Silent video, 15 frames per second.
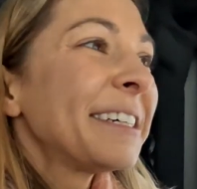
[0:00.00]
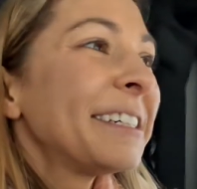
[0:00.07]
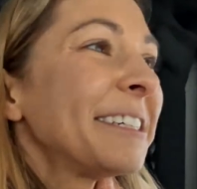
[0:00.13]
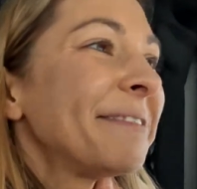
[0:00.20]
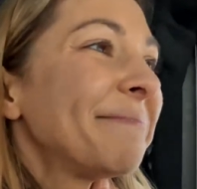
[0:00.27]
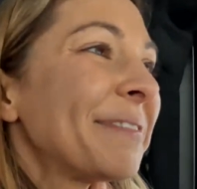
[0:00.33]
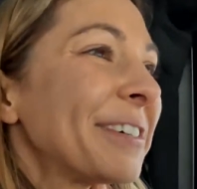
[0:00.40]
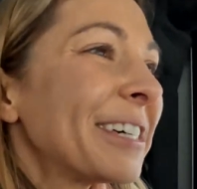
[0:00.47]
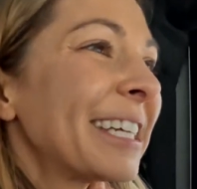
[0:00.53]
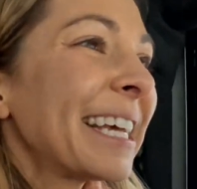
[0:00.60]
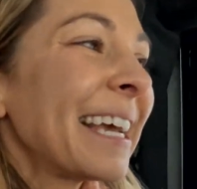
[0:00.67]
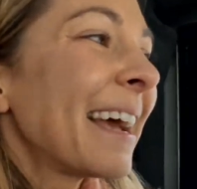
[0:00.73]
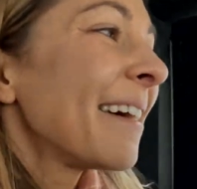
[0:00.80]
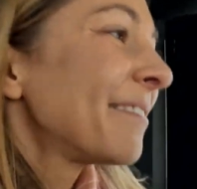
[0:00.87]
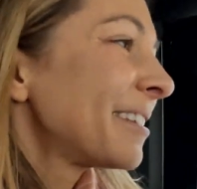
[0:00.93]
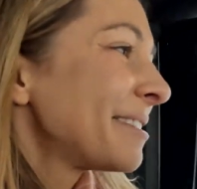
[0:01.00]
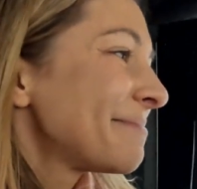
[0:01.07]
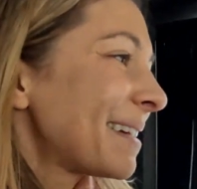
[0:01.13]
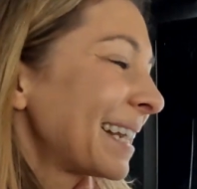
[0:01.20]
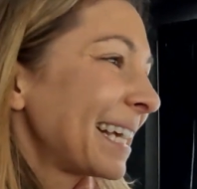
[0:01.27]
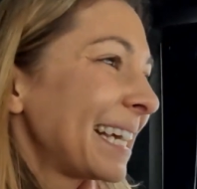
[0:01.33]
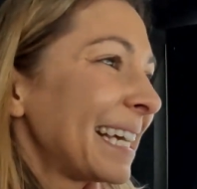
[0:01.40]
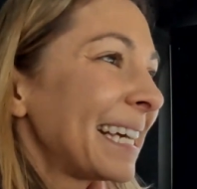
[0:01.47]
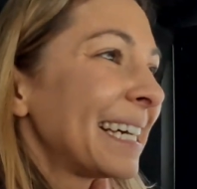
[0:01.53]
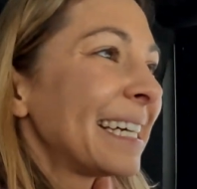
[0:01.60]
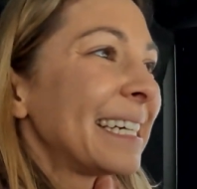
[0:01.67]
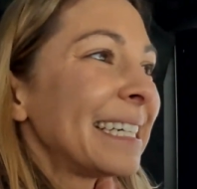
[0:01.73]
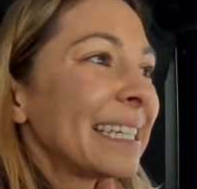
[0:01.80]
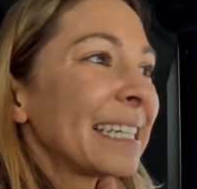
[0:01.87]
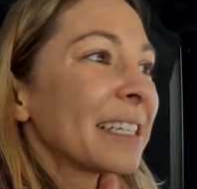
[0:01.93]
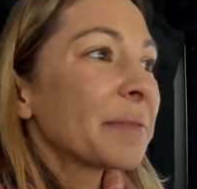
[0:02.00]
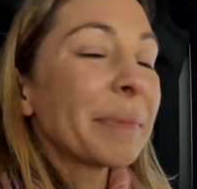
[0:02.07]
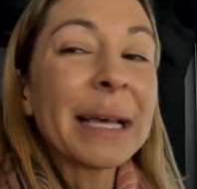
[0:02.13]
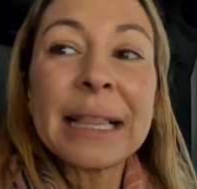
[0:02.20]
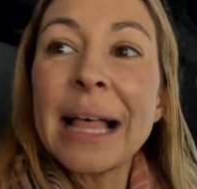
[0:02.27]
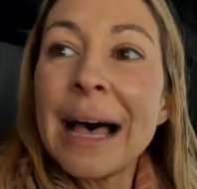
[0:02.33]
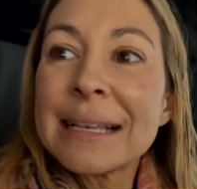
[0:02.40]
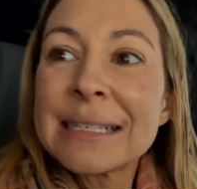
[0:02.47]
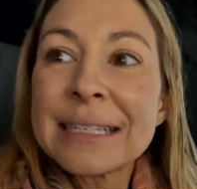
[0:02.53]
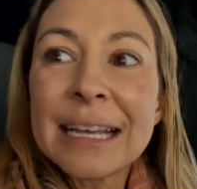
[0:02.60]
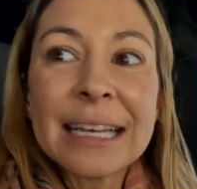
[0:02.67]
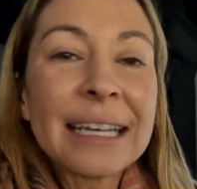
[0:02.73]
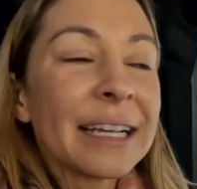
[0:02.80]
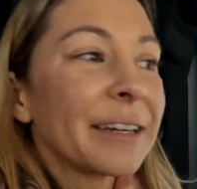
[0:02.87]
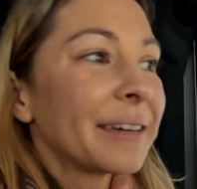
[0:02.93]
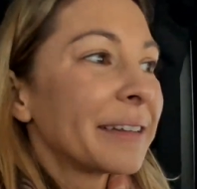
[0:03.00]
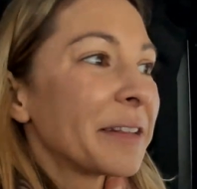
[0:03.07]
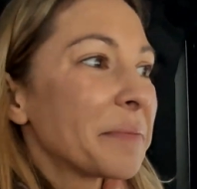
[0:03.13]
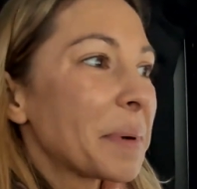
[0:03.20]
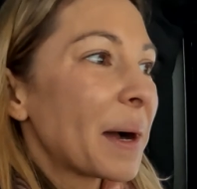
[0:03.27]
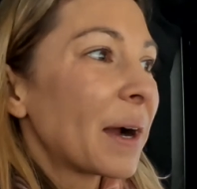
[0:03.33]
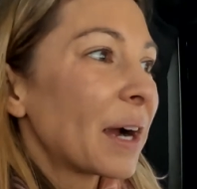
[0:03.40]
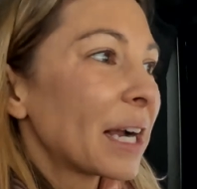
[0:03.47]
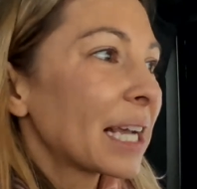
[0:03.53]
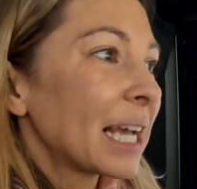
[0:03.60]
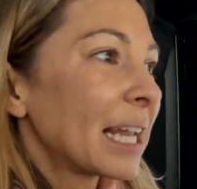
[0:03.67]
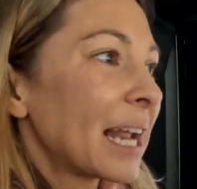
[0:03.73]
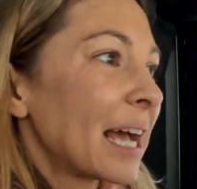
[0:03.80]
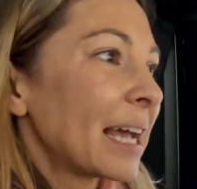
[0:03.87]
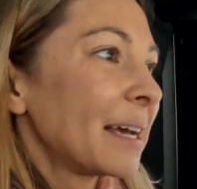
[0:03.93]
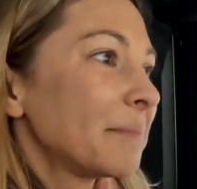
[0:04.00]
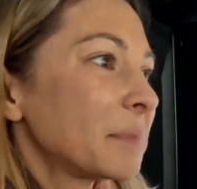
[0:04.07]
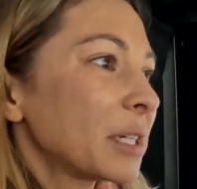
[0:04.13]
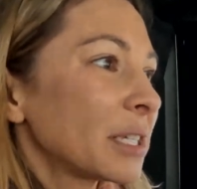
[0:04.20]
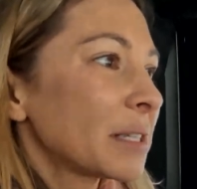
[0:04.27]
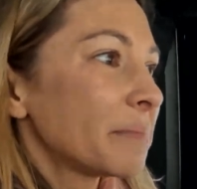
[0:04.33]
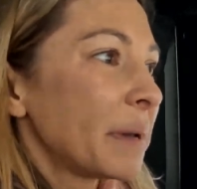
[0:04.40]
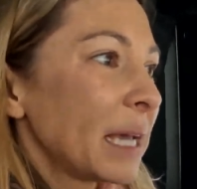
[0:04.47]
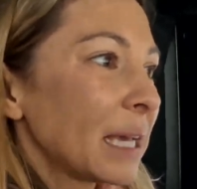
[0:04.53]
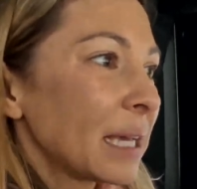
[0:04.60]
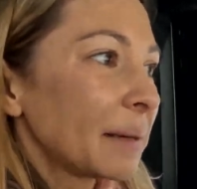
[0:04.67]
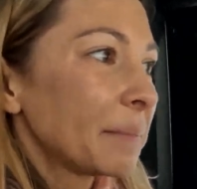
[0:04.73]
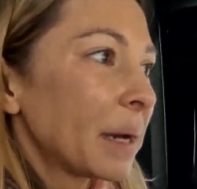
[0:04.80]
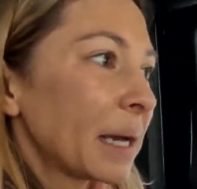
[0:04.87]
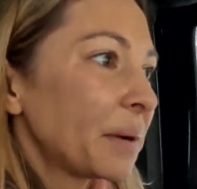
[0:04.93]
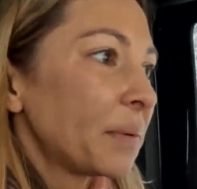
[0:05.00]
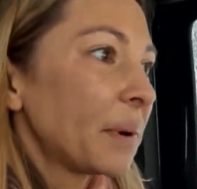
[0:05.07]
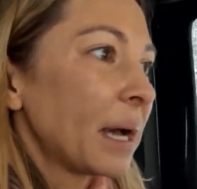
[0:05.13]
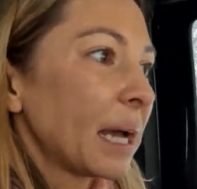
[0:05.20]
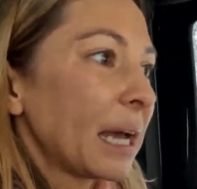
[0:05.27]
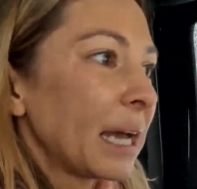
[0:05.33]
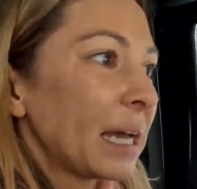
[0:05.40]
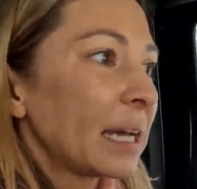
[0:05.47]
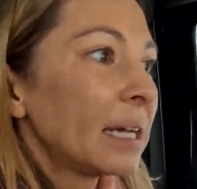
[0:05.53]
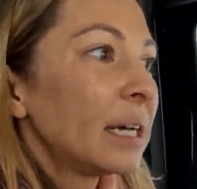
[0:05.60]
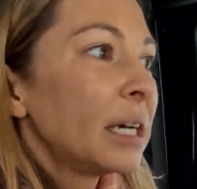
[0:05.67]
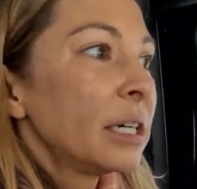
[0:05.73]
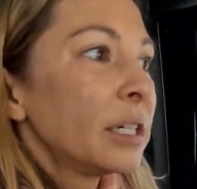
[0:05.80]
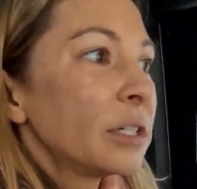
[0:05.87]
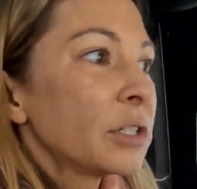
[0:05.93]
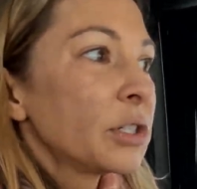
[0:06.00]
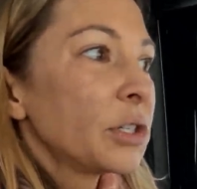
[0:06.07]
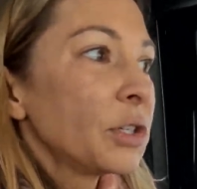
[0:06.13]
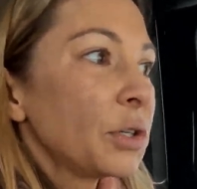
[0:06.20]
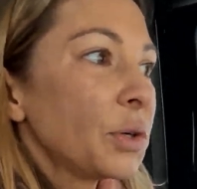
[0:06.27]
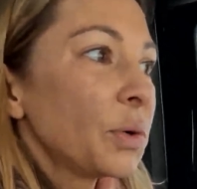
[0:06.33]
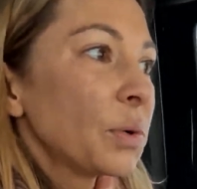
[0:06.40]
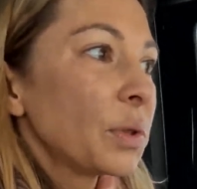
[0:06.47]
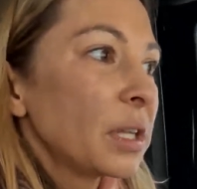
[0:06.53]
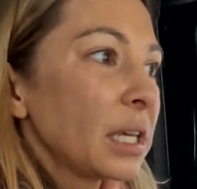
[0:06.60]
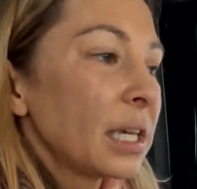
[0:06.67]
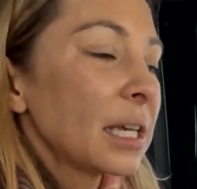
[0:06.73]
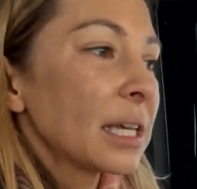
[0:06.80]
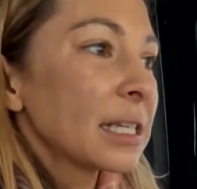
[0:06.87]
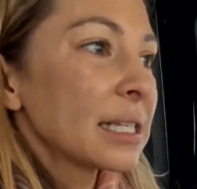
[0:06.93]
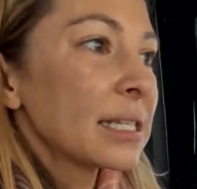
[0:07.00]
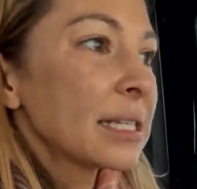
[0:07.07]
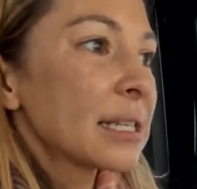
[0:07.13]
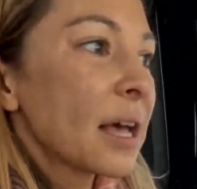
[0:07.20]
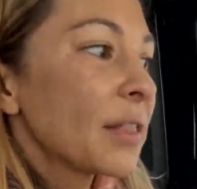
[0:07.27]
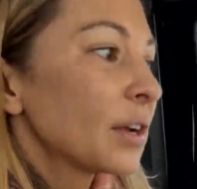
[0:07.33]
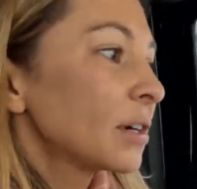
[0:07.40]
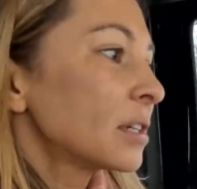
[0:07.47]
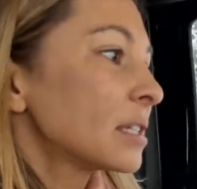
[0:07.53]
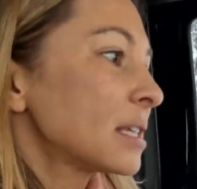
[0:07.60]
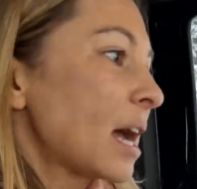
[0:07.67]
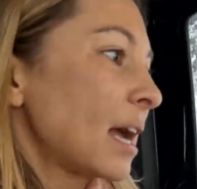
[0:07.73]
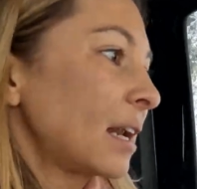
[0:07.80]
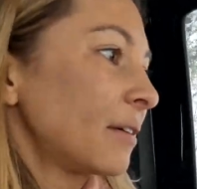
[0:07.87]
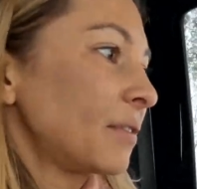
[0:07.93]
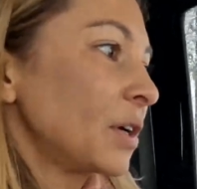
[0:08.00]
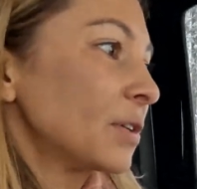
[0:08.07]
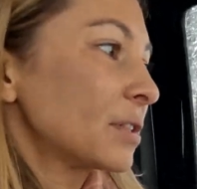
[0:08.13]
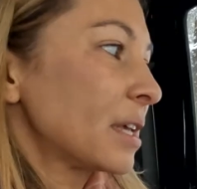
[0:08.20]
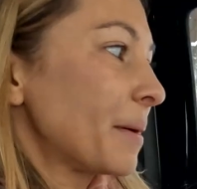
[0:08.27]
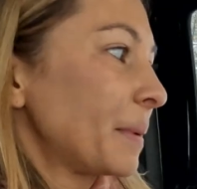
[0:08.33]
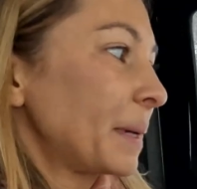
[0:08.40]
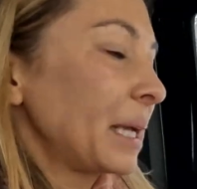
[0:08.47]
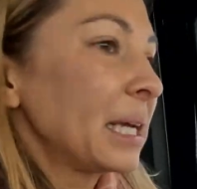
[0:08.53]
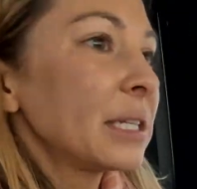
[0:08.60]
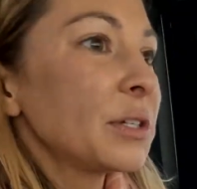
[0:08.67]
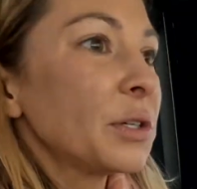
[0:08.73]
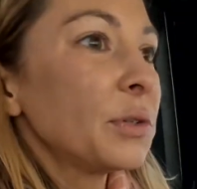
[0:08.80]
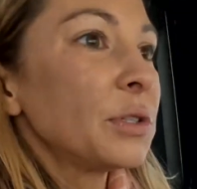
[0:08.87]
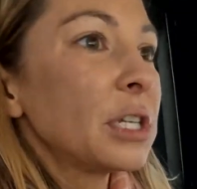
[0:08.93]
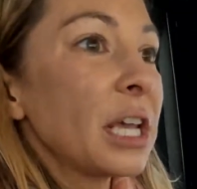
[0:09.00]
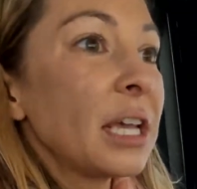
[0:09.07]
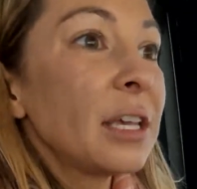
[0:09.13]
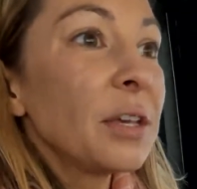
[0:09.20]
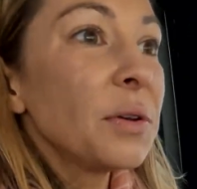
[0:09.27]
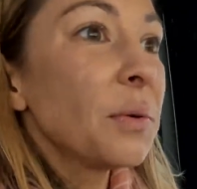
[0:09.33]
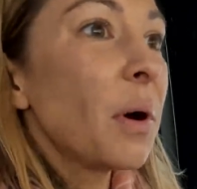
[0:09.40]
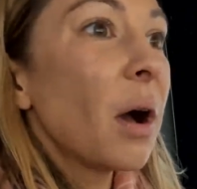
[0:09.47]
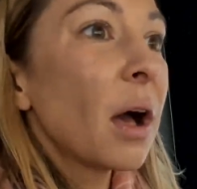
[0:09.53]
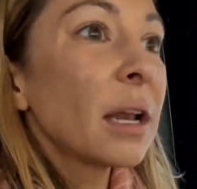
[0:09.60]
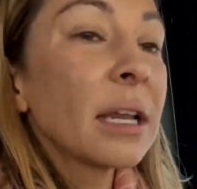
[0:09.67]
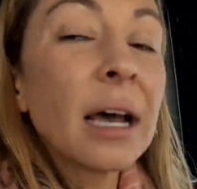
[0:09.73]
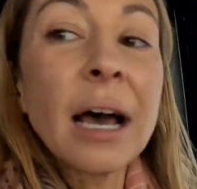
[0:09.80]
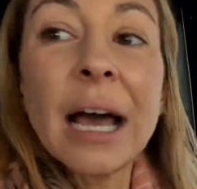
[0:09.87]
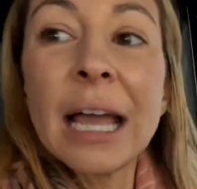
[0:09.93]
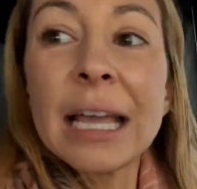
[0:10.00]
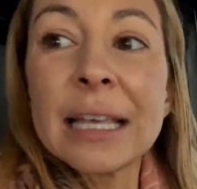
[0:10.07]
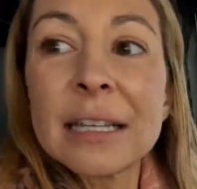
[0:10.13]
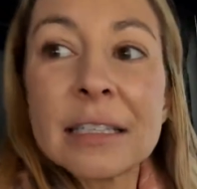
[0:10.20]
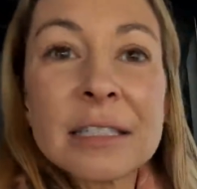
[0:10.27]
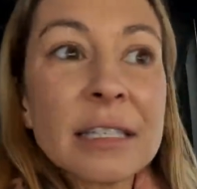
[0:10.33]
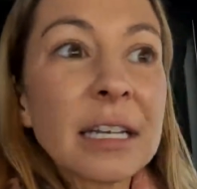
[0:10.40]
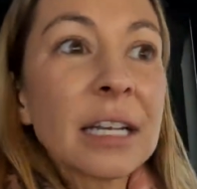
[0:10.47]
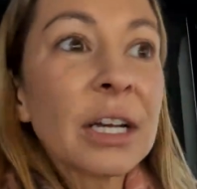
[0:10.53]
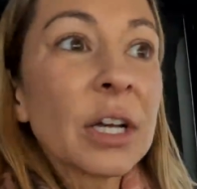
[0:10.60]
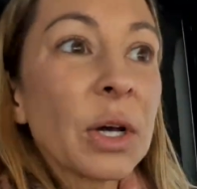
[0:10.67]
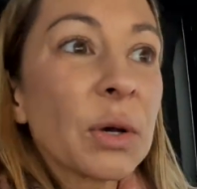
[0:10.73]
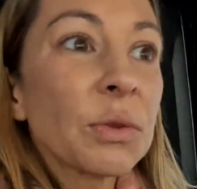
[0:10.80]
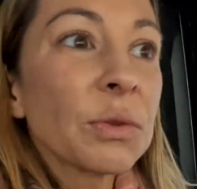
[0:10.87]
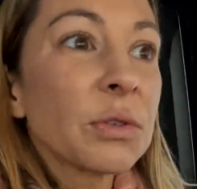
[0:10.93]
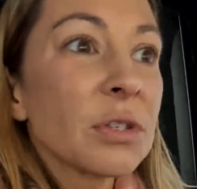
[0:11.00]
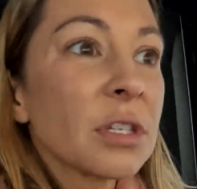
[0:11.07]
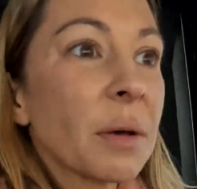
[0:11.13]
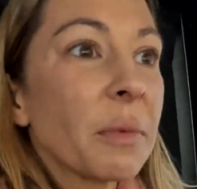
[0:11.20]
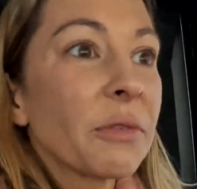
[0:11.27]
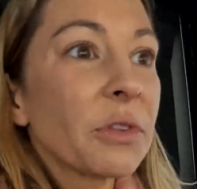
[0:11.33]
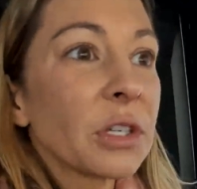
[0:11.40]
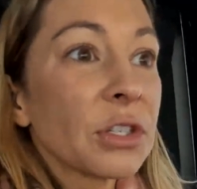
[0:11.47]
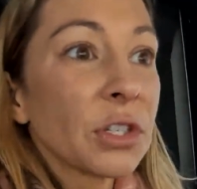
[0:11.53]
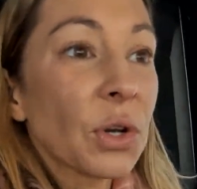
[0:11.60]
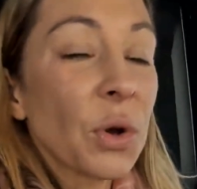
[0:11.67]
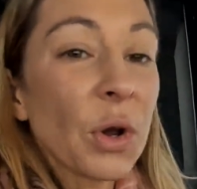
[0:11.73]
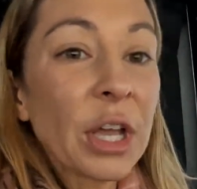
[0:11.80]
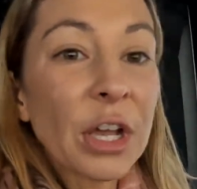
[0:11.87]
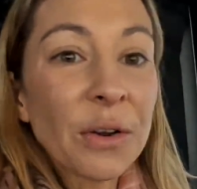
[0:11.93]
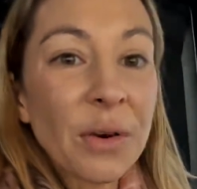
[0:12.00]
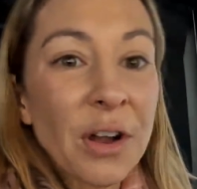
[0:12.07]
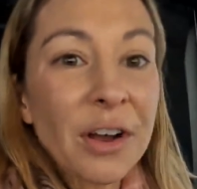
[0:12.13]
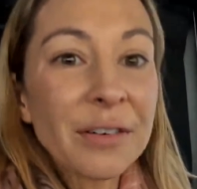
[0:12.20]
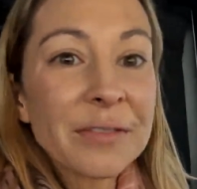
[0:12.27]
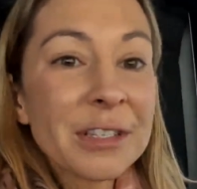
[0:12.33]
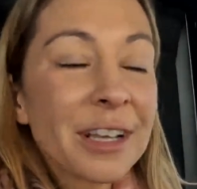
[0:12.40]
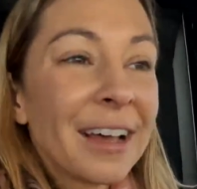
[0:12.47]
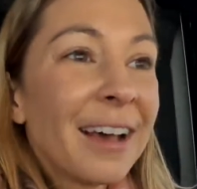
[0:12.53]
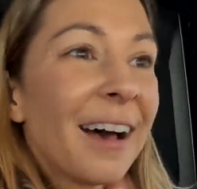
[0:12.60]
Good morning, everybody. It is my last day here in the park, and I am just making my way to the southern side of Yosemite to take you on a hike that's gonna go through some of the sequoia groves.